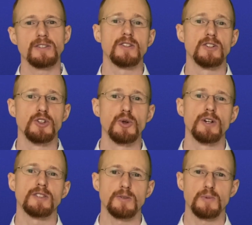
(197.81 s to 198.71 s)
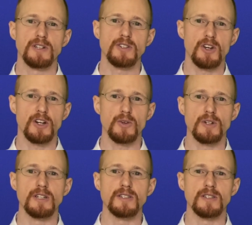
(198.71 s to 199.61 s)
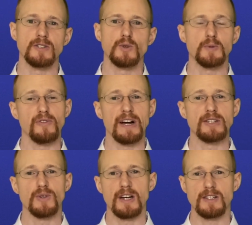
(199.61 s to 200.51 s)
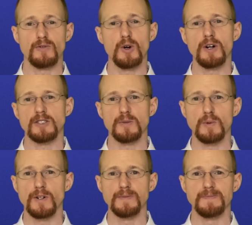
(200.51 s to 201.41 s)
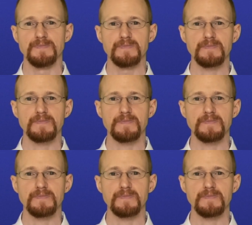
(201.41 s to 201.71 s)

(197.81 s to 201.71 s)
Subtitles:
to the newest Spring Security releases, which provides reactive OAuth support.